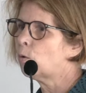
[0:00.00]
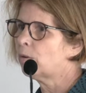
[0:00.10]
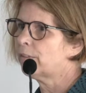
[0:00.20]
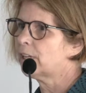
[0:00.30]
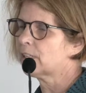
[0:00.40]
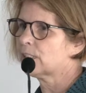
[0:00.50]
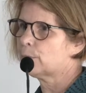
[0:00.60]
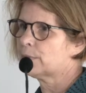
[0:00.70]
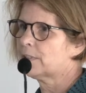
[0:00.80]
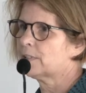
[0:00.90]
all of the
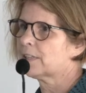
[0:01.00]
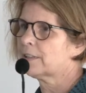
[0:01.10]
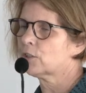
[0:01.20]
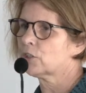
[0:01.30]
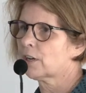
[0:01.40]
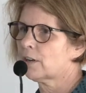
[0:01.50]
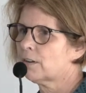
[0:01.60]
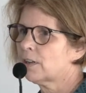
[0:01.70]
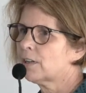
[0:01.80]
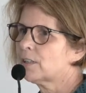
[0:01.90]
exhibitors at the show.